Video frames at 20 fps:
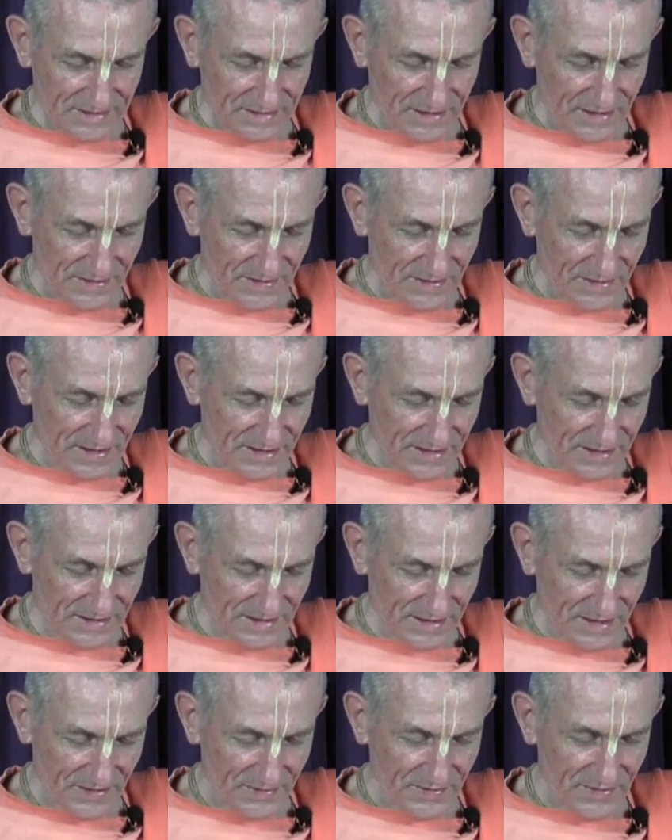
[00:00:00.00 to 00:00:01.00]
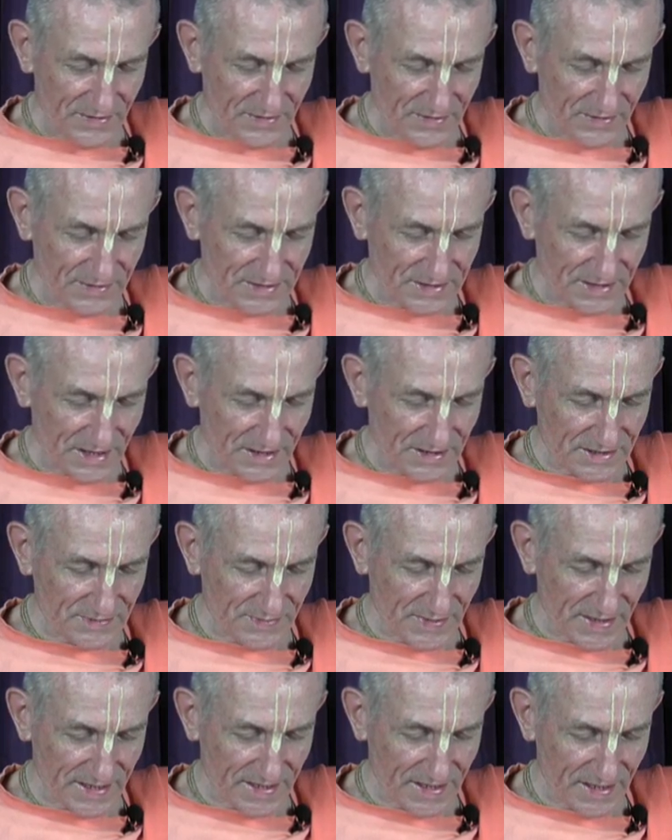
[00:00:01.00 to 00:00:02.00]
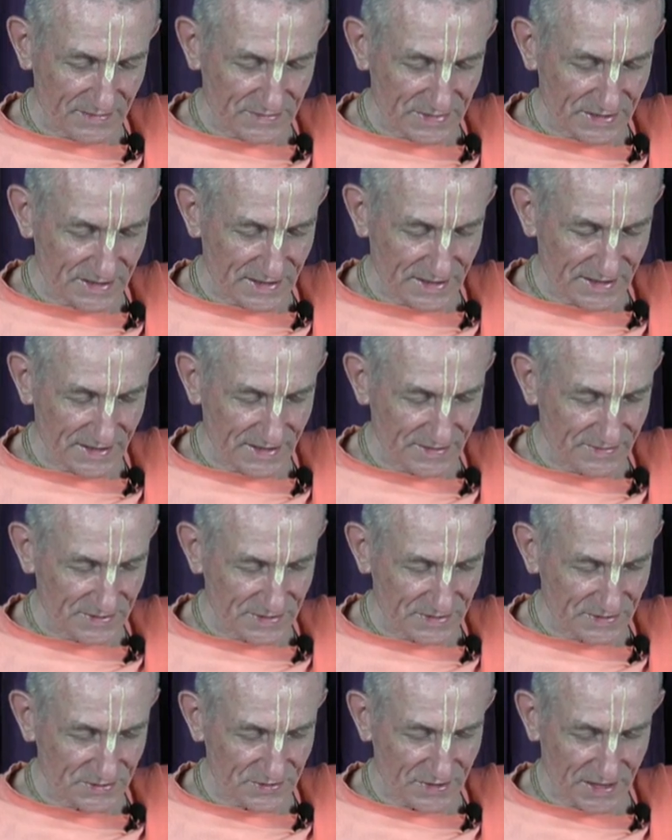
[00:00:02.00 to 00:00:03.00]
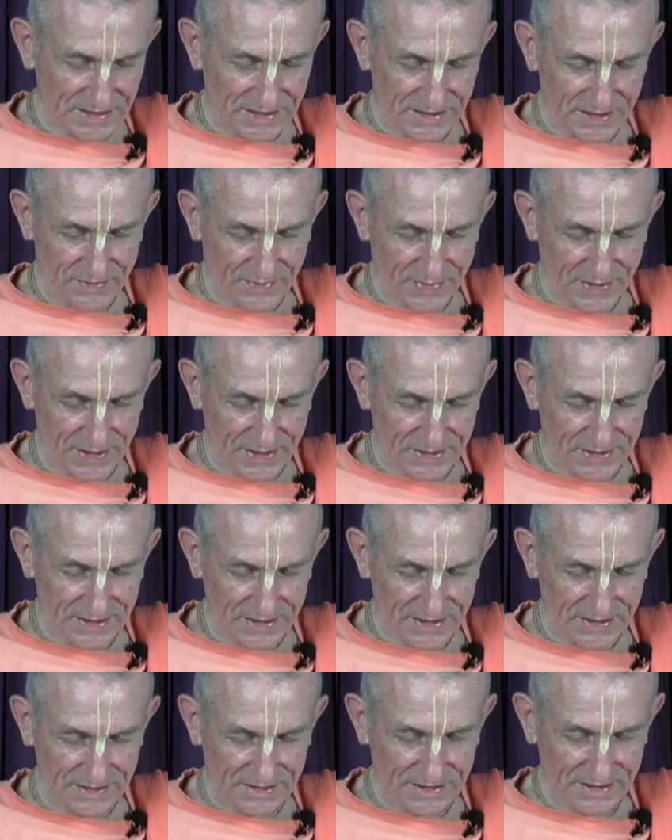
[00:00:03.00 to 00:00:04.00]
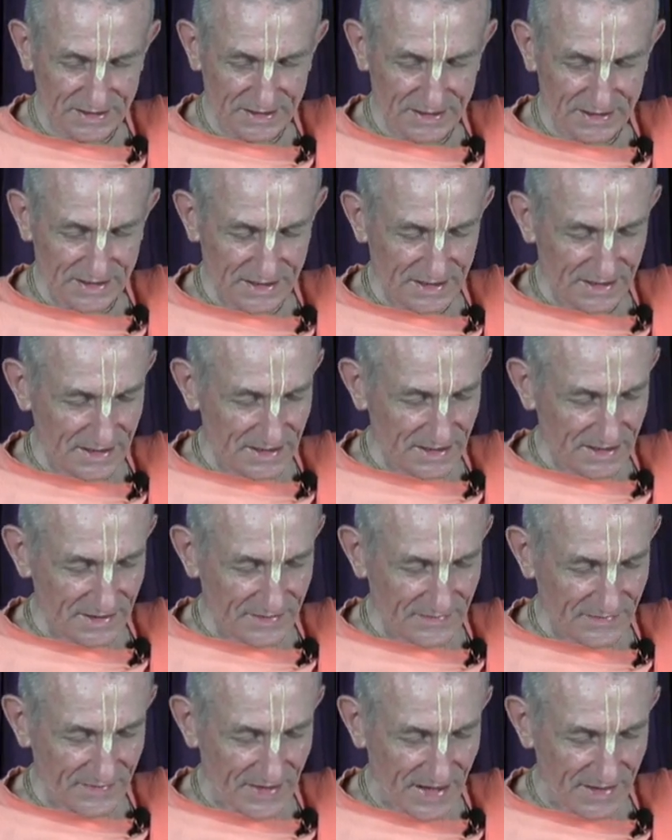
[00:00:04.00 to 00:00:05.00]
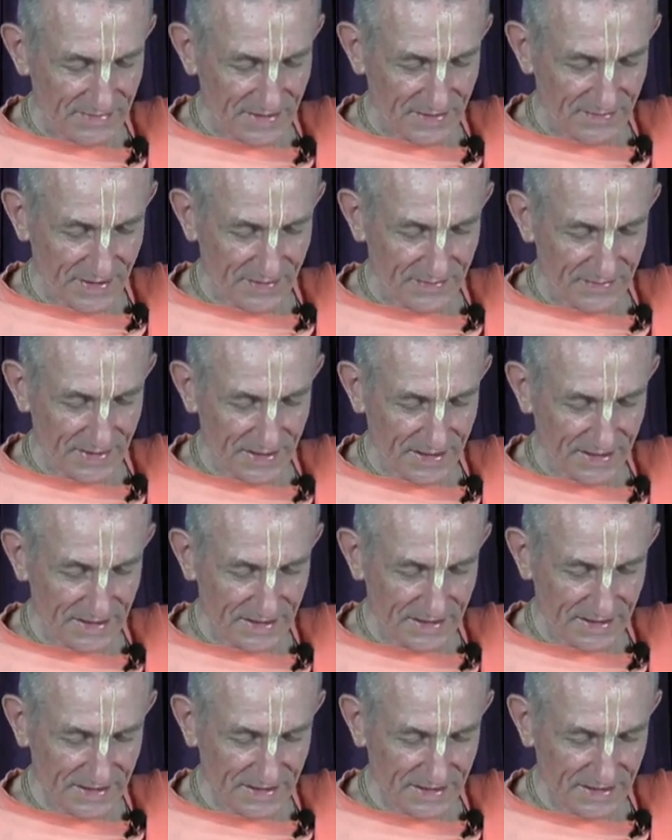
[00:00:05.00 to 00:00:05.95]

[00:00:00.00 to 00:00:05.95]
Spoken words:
So Akrura was asked by Kamsa. He was a trusted person, family member,